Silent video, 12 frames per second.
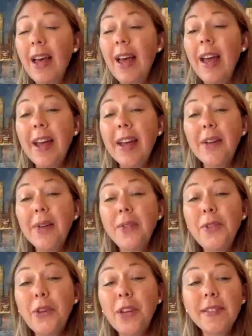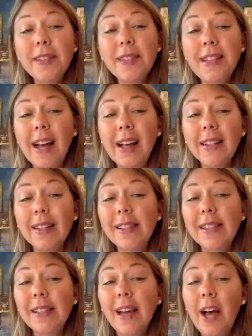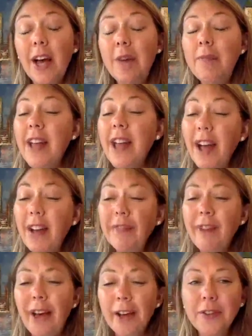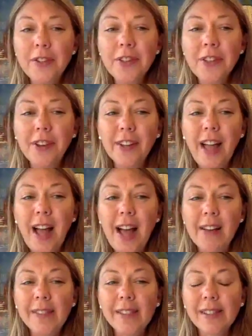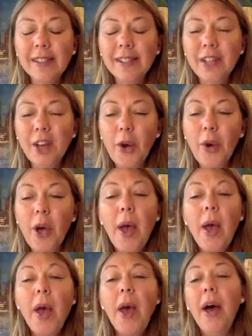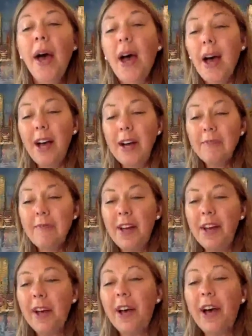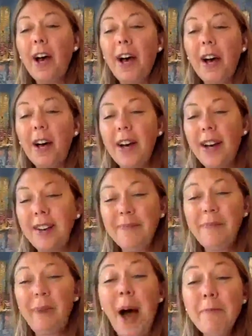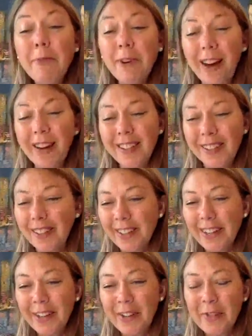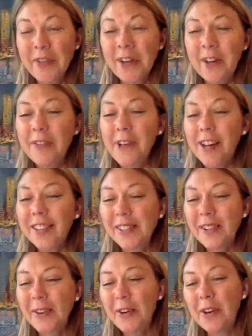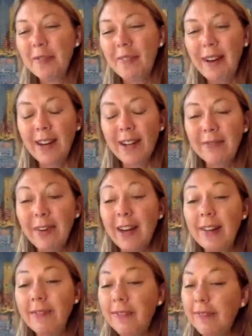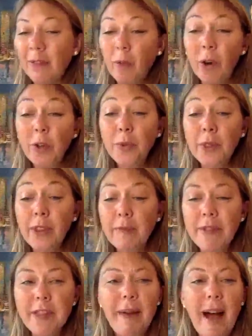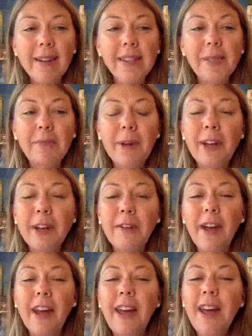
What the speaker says: and use your gifts and talents and add value to their lives. So Bob Proctor, I don't know if any of you guys know him. I've worked with him in the past, but anyway,